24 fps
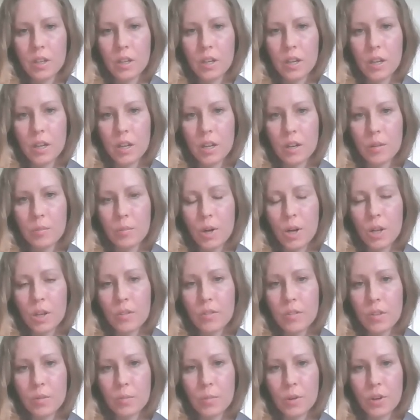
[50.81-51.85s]
All
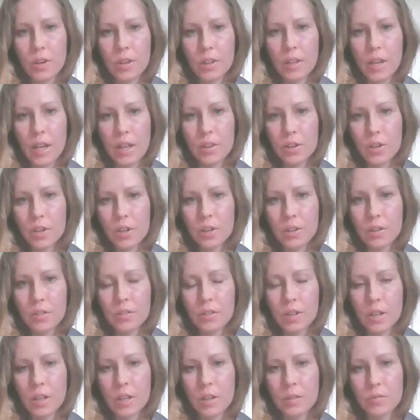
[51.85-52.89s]
of them are in leather
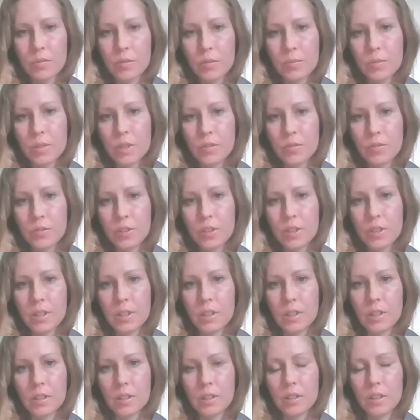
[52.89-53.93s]
from different
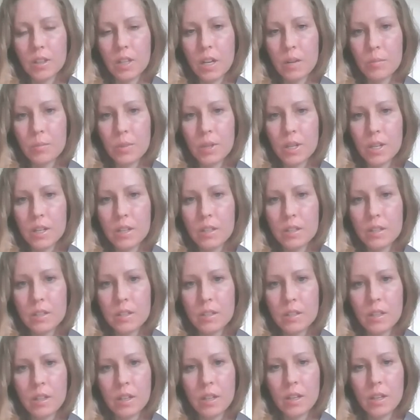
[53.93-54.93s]
companies.